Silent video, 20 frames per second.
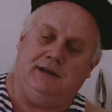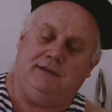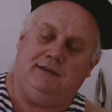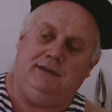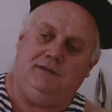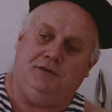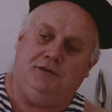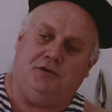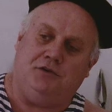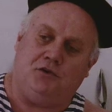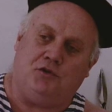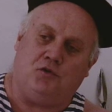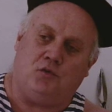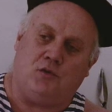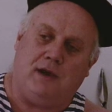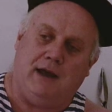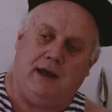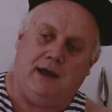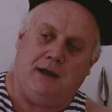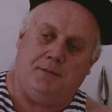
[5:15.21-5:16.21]
It's easier to
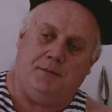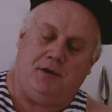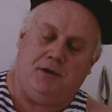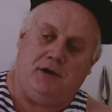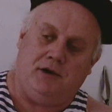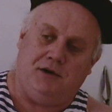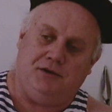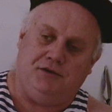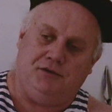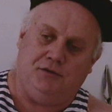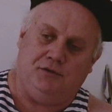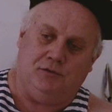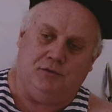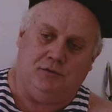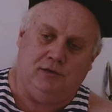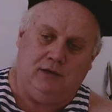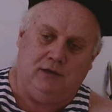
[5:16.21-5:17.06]
grab onto